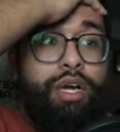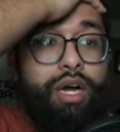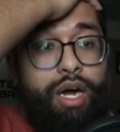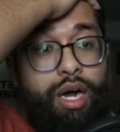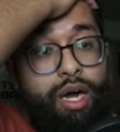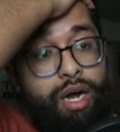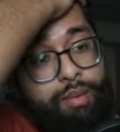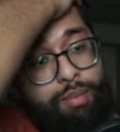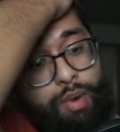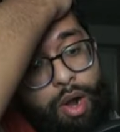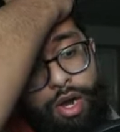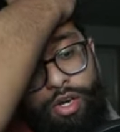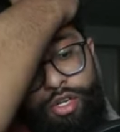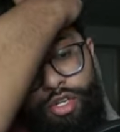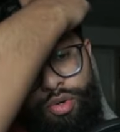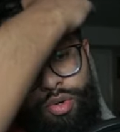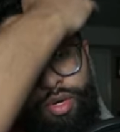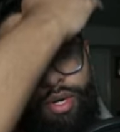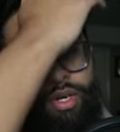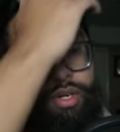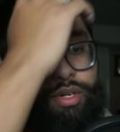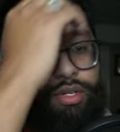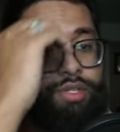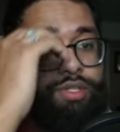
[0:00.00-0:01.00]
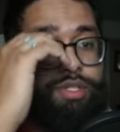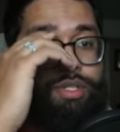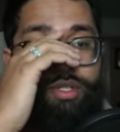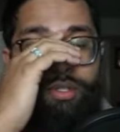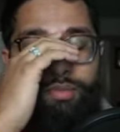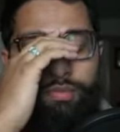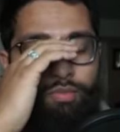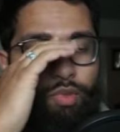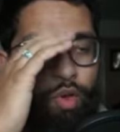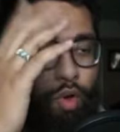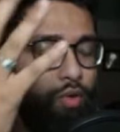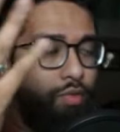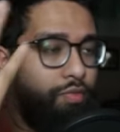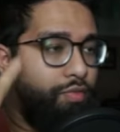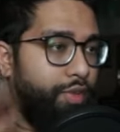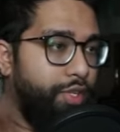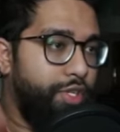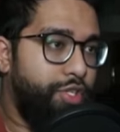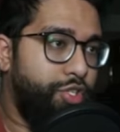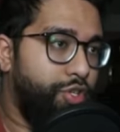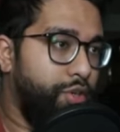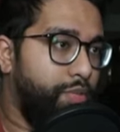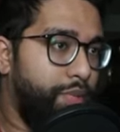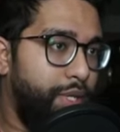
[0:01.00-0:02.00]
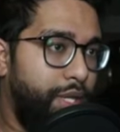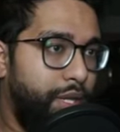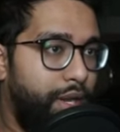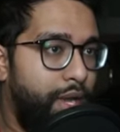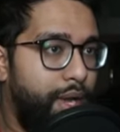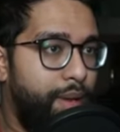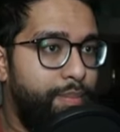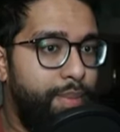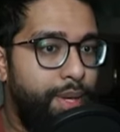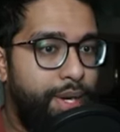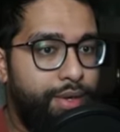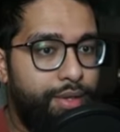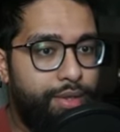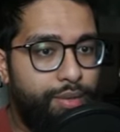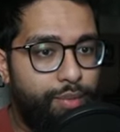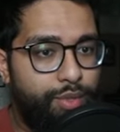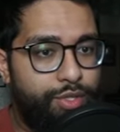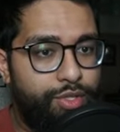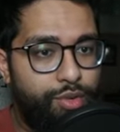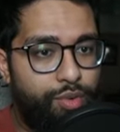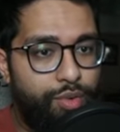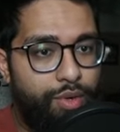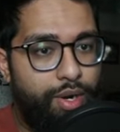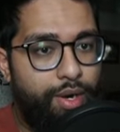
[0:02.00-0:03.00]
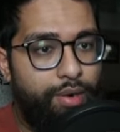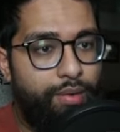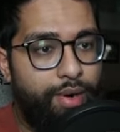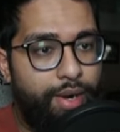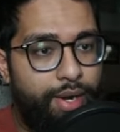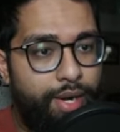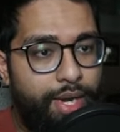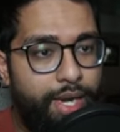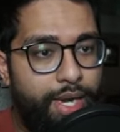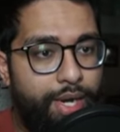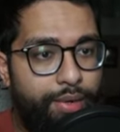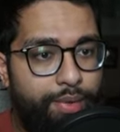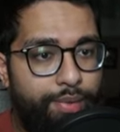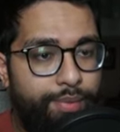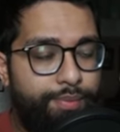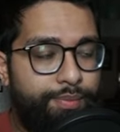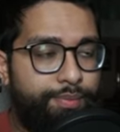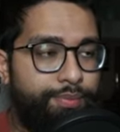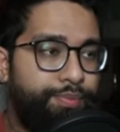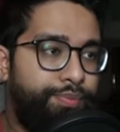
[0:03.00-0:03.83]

Um, our triggers hopefully should be a lot better than what's going on right now.